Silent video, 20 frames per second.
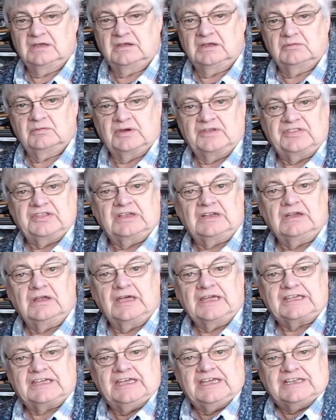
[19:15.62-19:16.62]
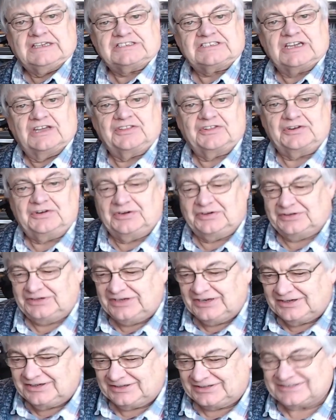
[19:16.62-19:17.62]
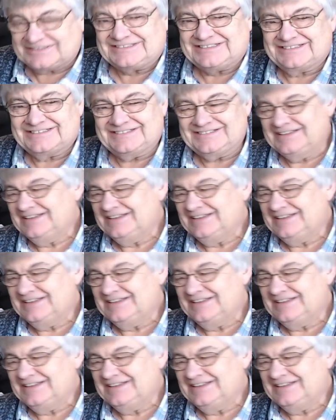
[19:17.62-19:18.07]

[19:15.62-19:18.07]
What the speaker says: whether you like each other or not.